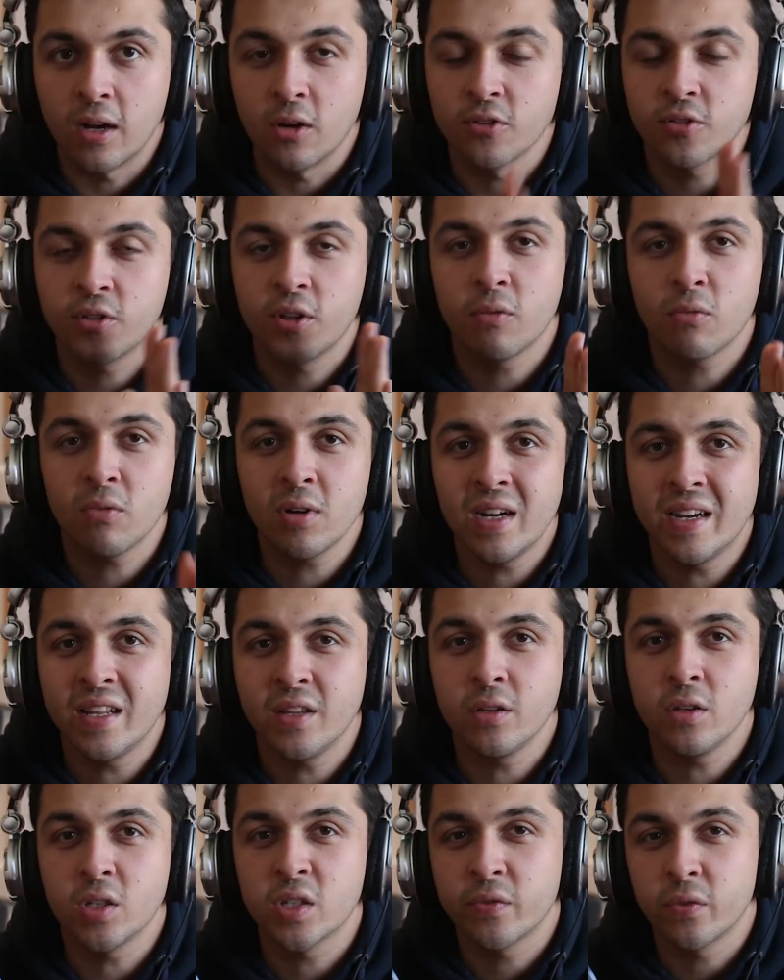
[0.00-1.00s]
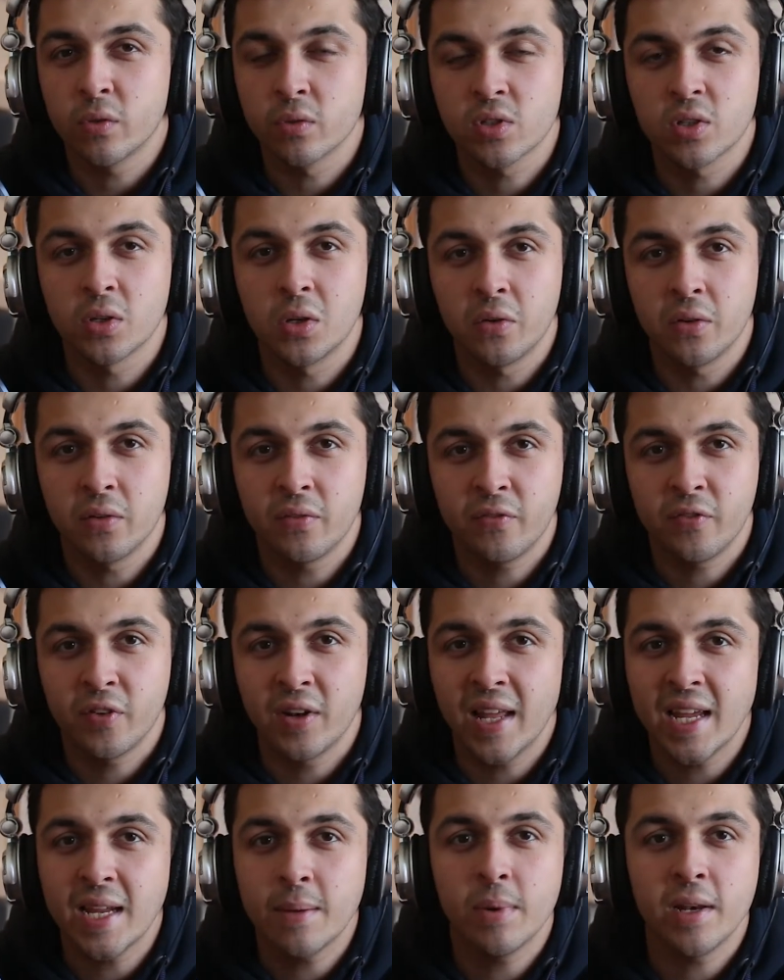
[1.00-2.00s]
They're really useful for
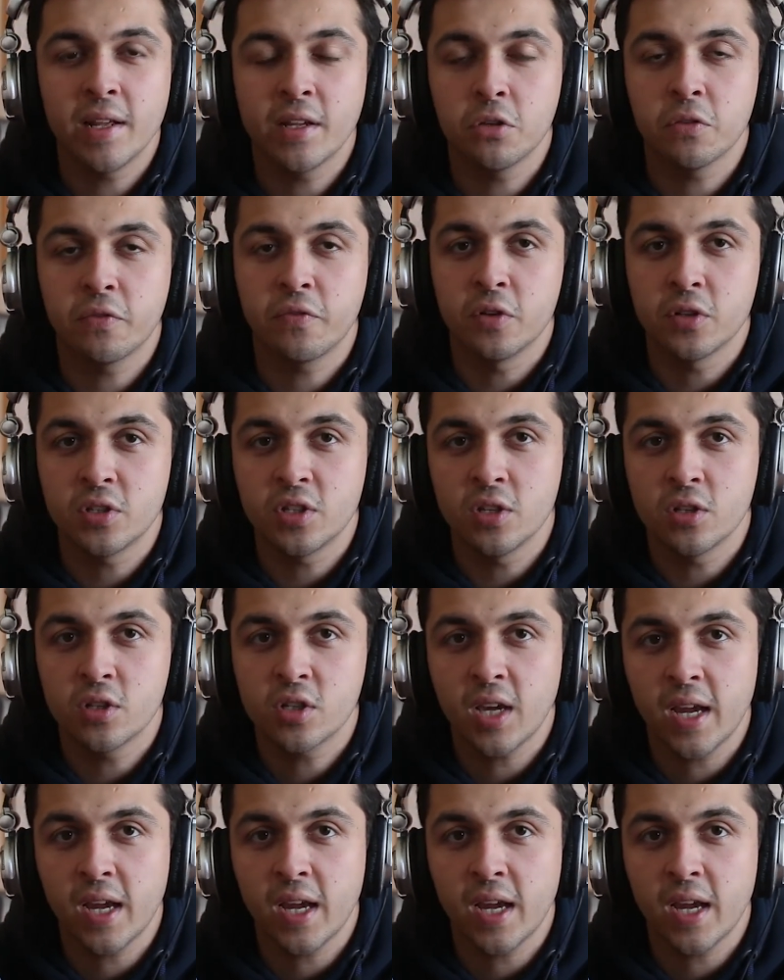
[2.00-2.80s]
labeling your footage,